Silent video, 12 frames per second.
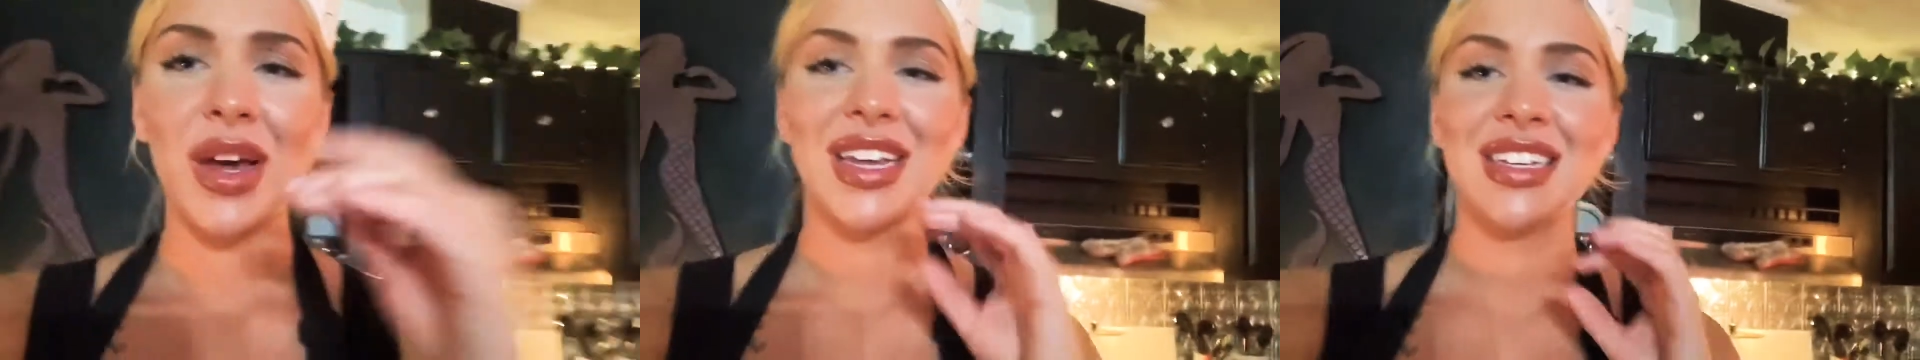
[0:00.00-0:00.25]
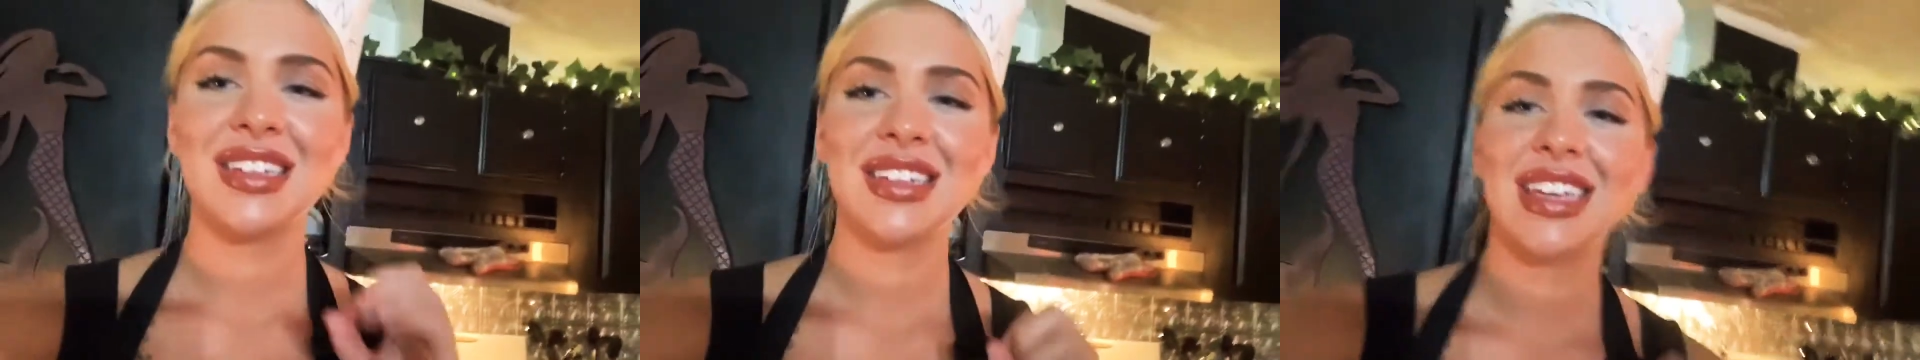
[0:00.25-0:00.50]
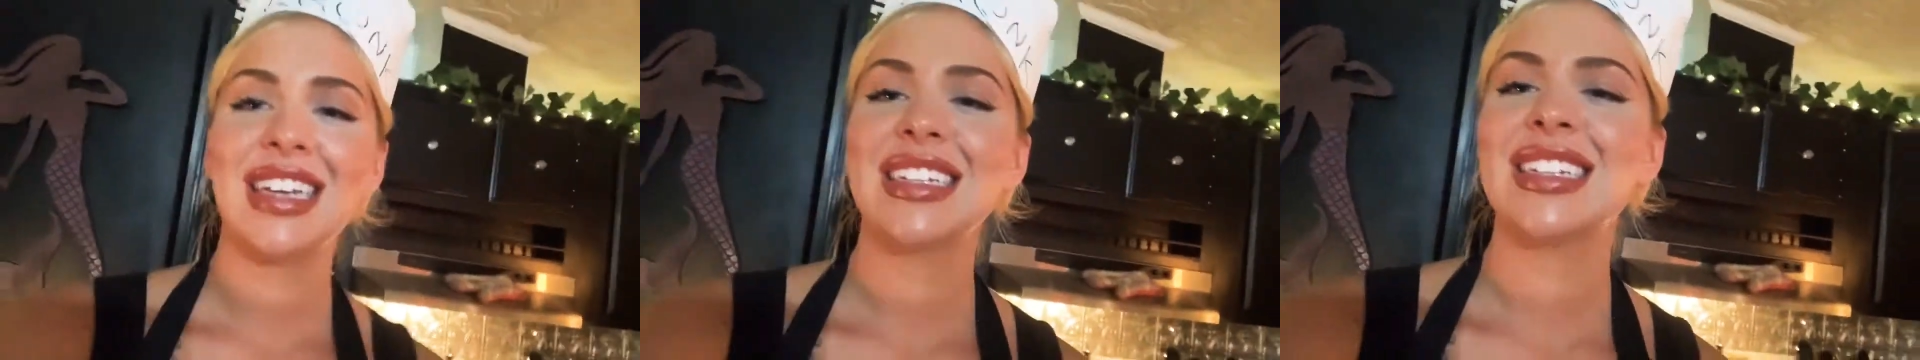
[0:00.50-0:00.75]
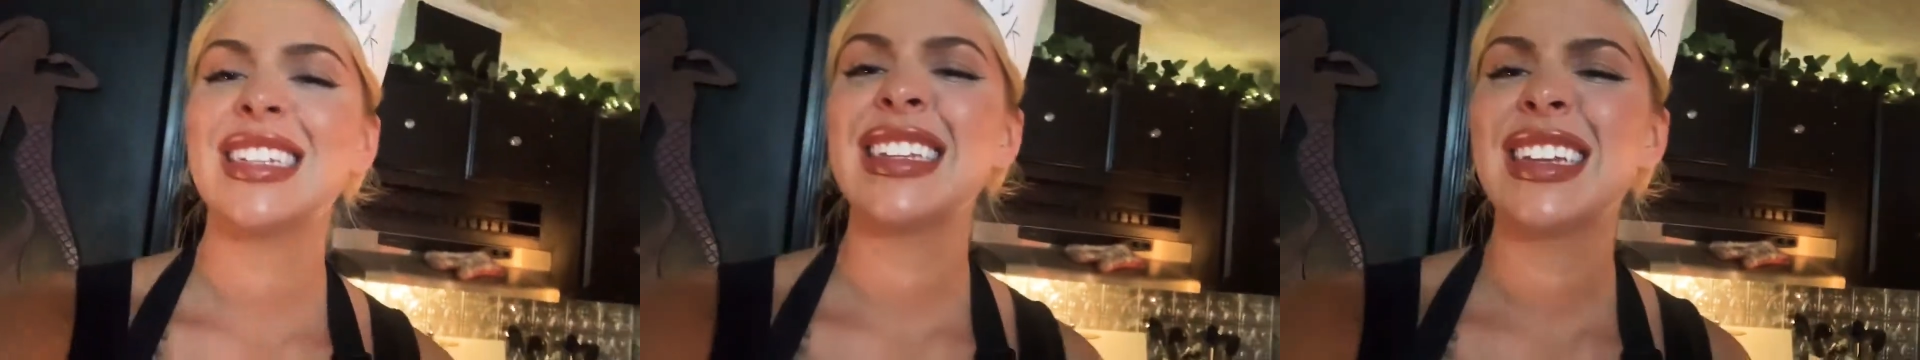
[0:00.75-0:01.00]
until they get
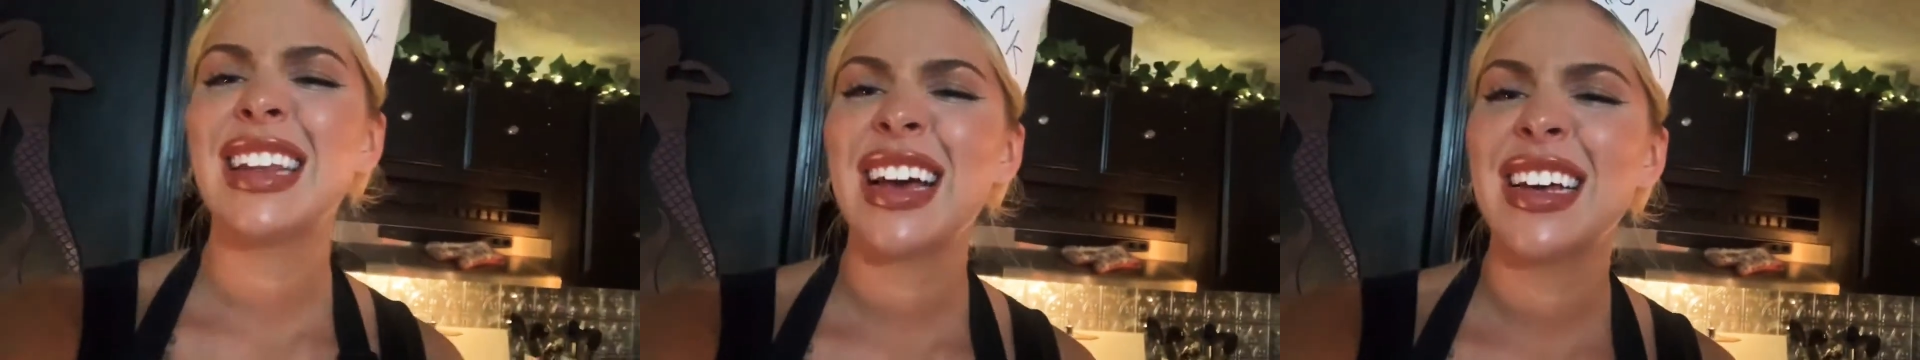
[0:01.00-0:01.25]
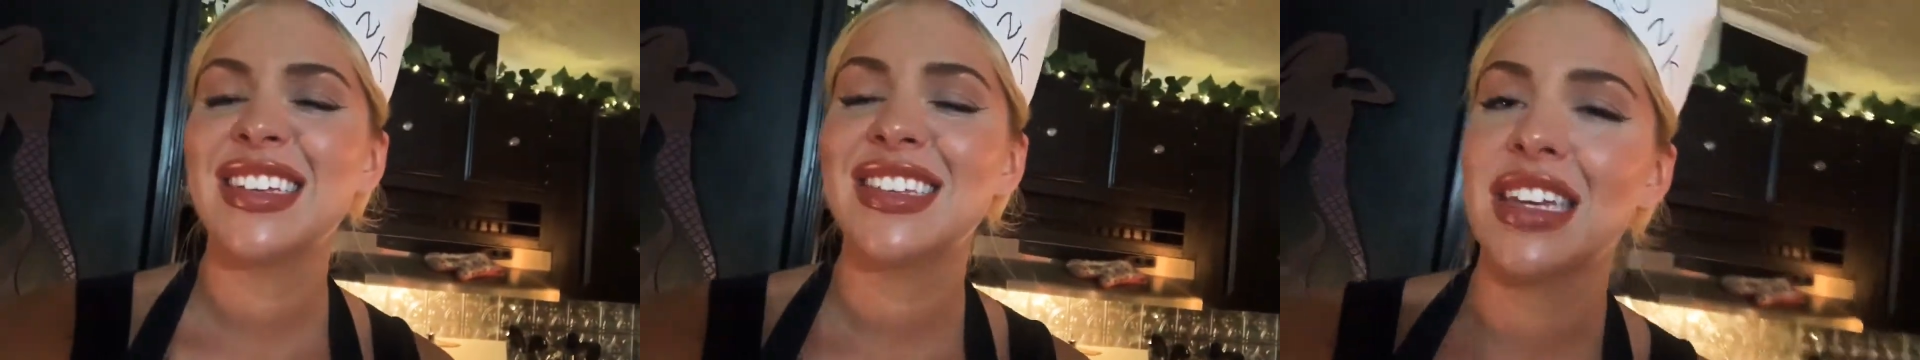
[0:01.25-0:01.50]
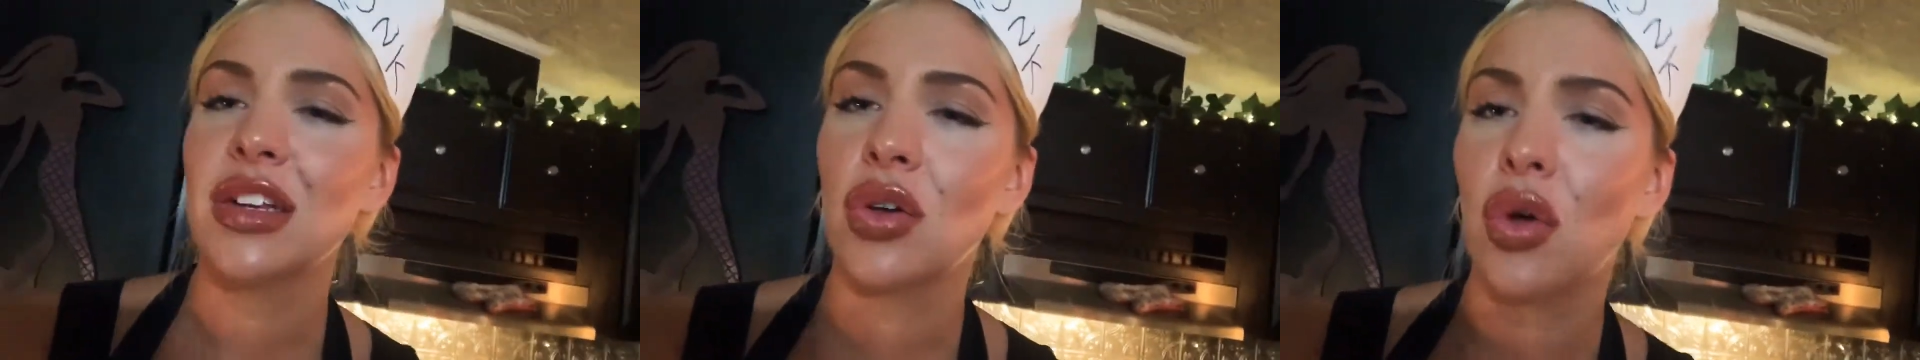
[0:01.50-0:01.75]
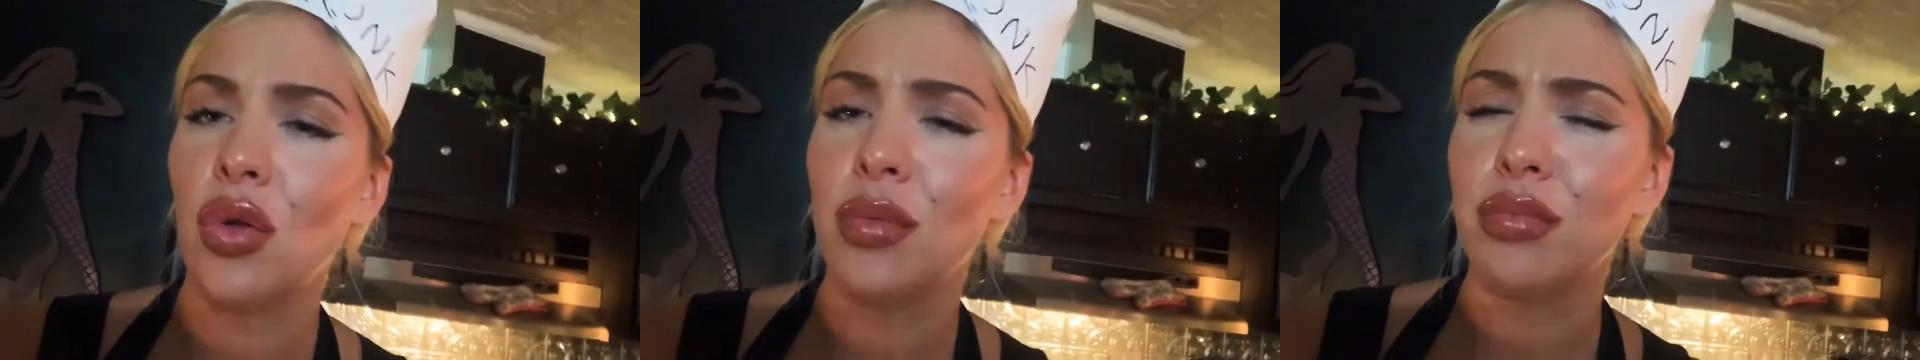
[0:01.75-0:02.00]
nice and
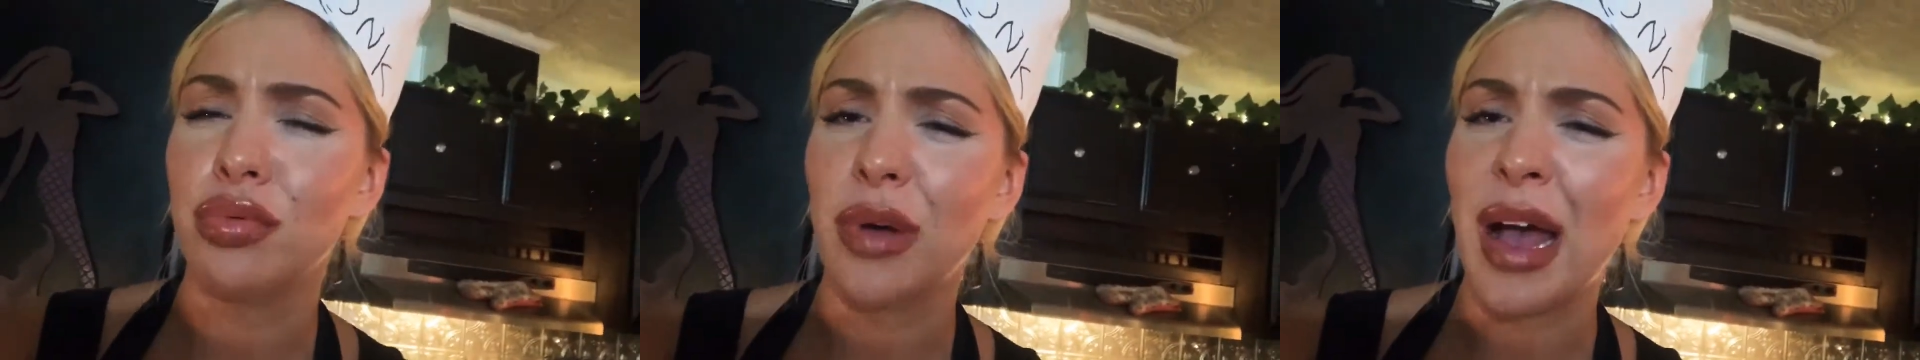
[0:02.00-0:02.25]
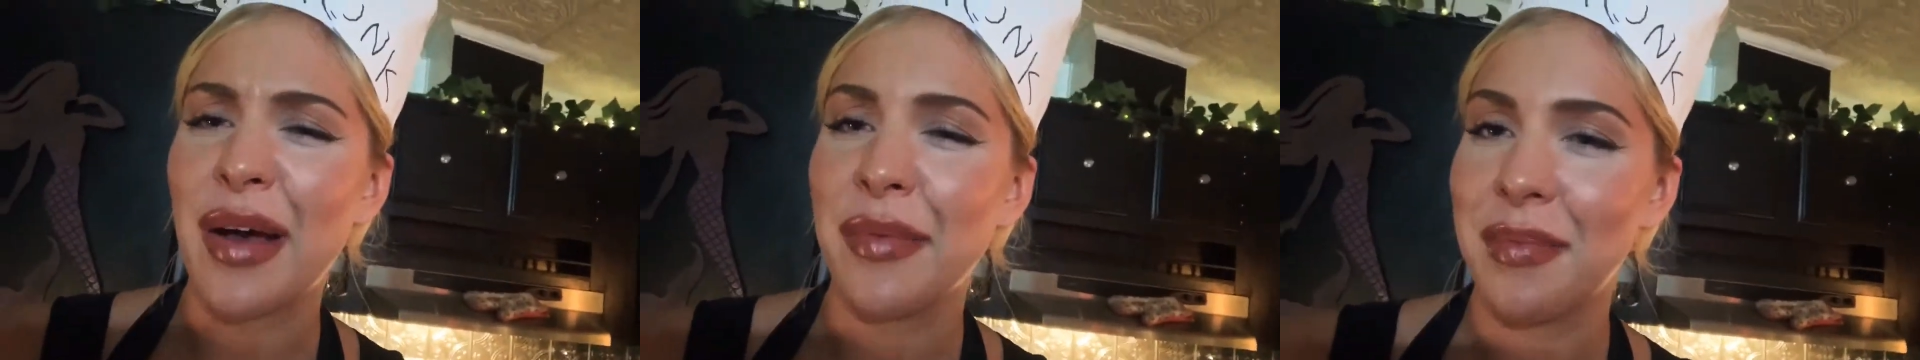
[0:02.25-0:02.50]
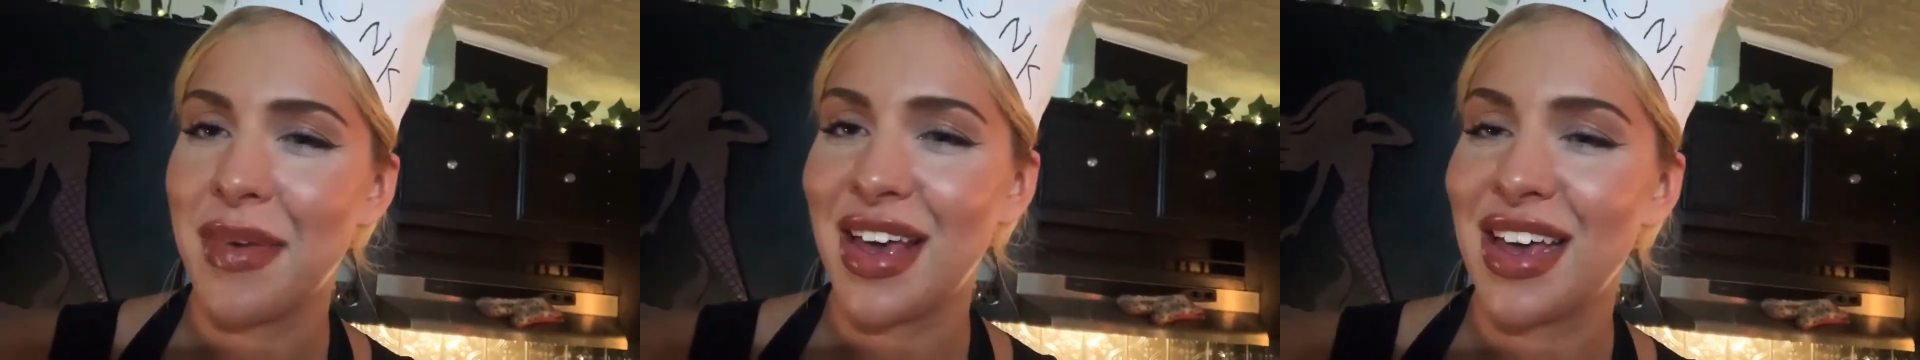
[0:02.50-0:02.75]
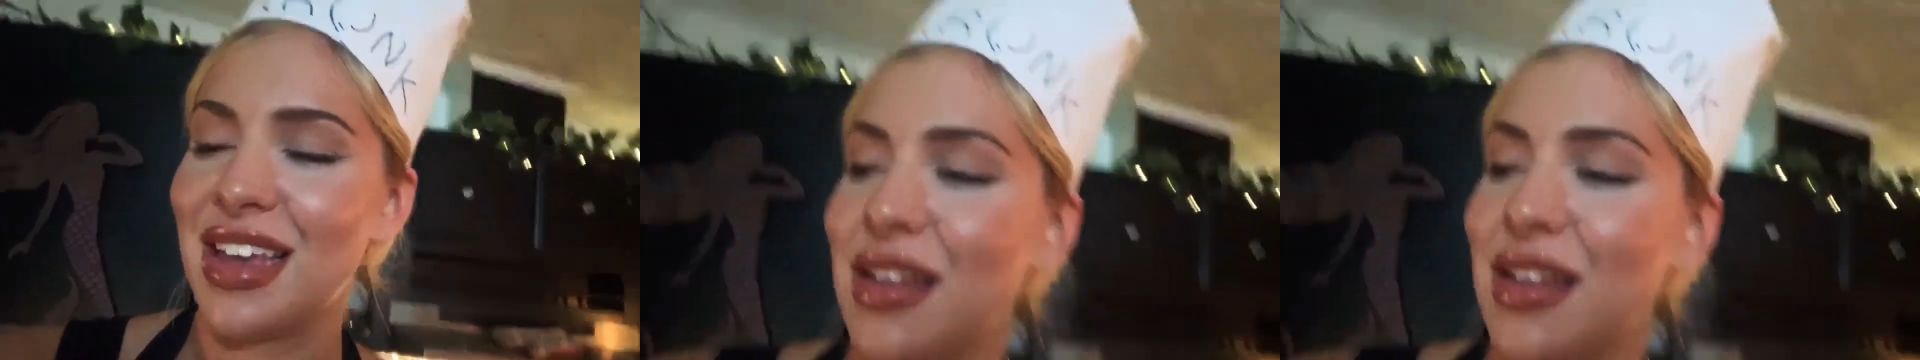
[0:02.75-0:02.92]
golden brown, mate.